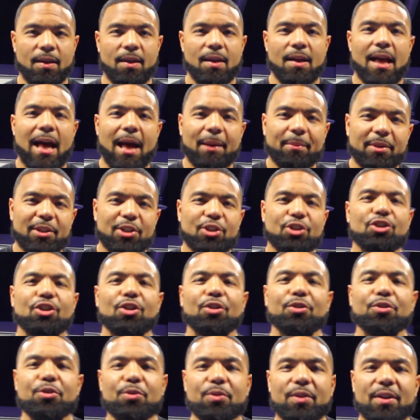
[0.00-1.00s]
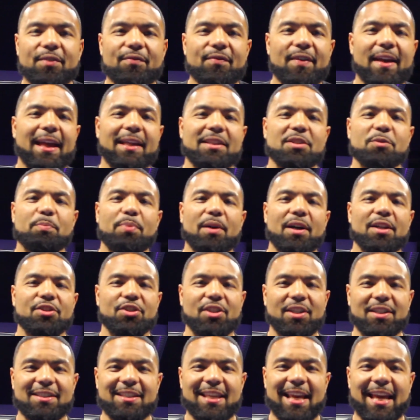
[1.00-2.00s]
I'm going to show you an advanced
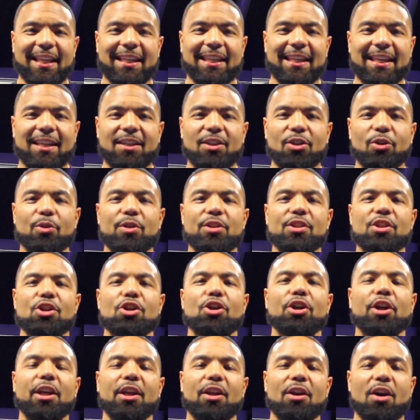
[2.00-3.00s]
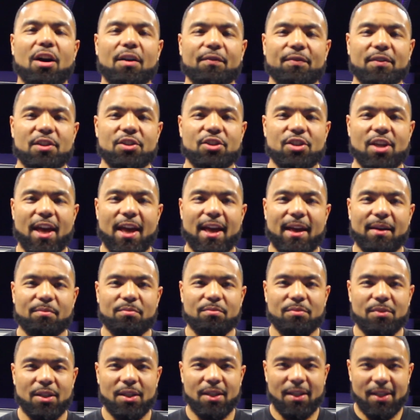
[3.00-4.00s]
punching technique known as hooking off the jab.
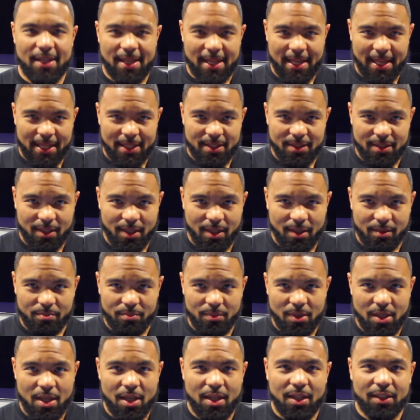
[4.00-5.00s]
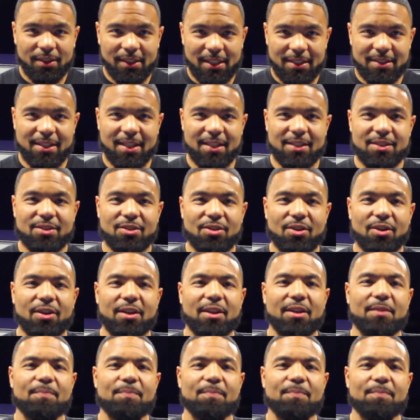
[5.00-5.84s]
Hands up, let's get started.